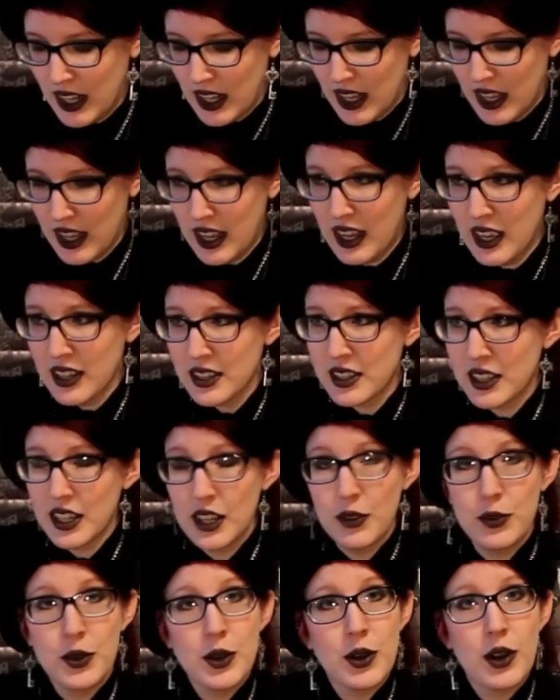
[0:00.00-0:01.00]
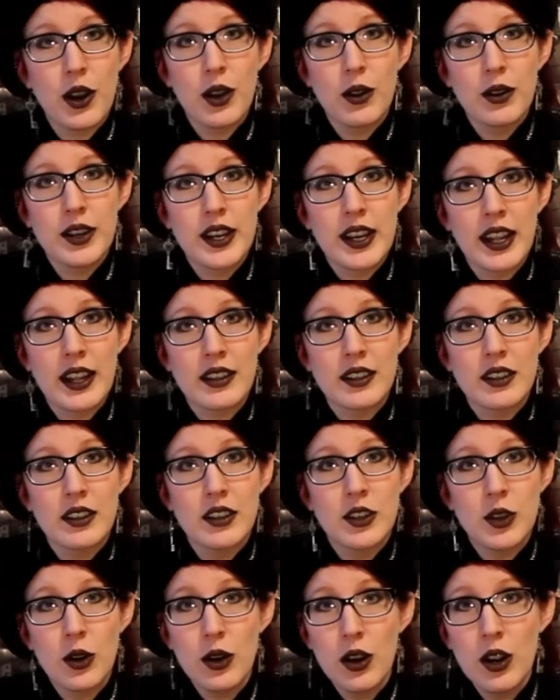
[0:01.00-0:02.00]
And if you're holding at
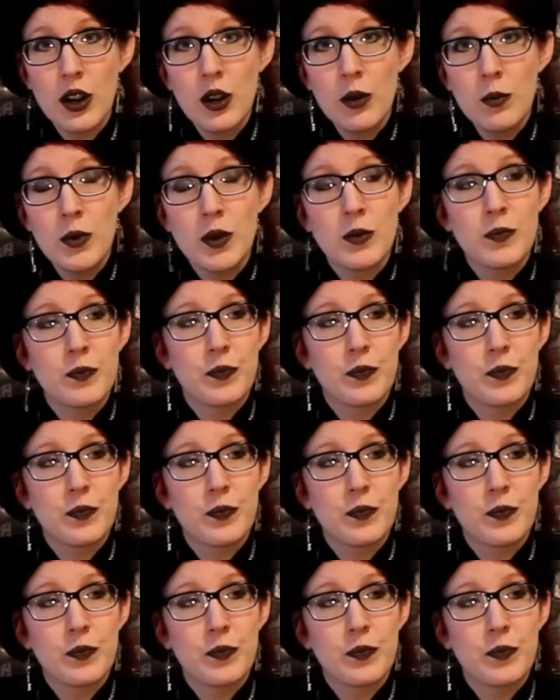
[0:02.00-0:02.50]
your home,